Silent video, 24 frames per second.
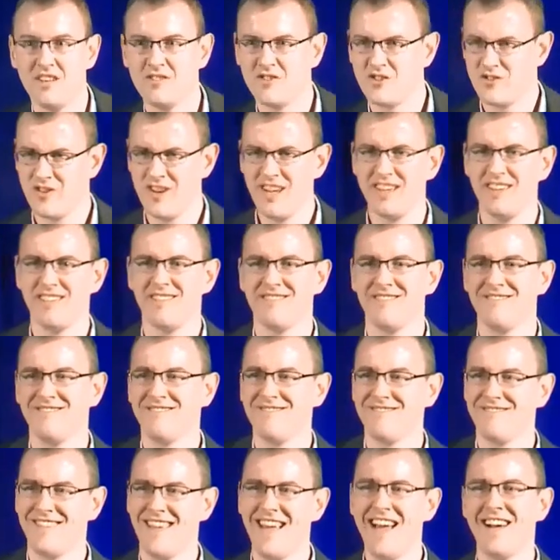Tree.
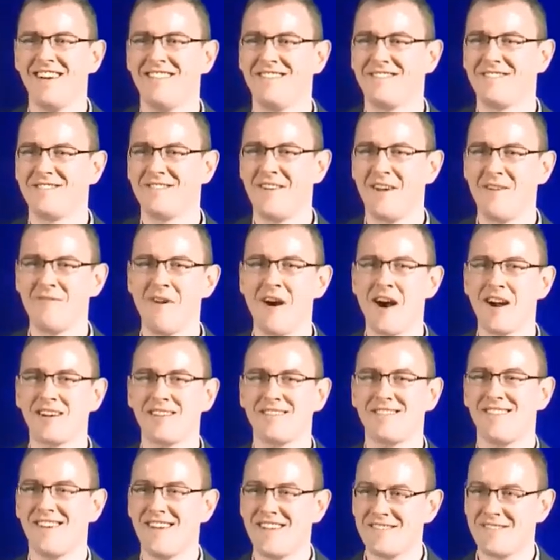Yeah, it's not
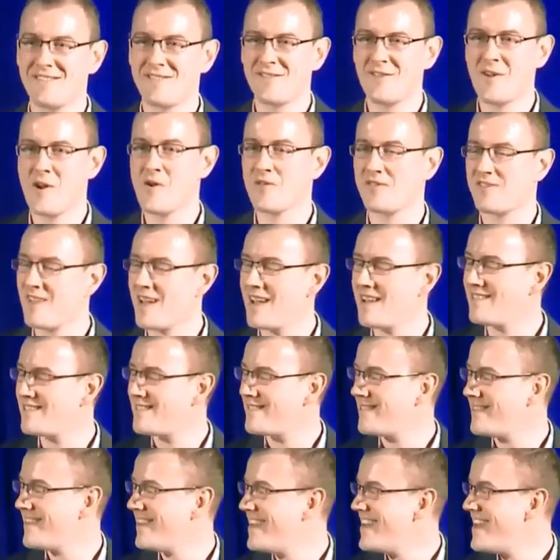rocket science, it's
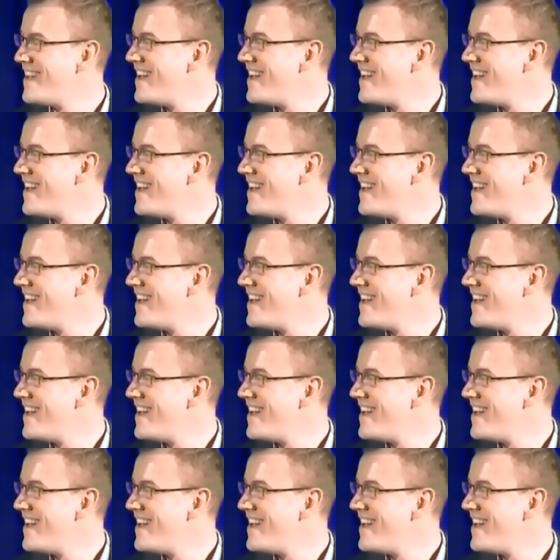neuroscience.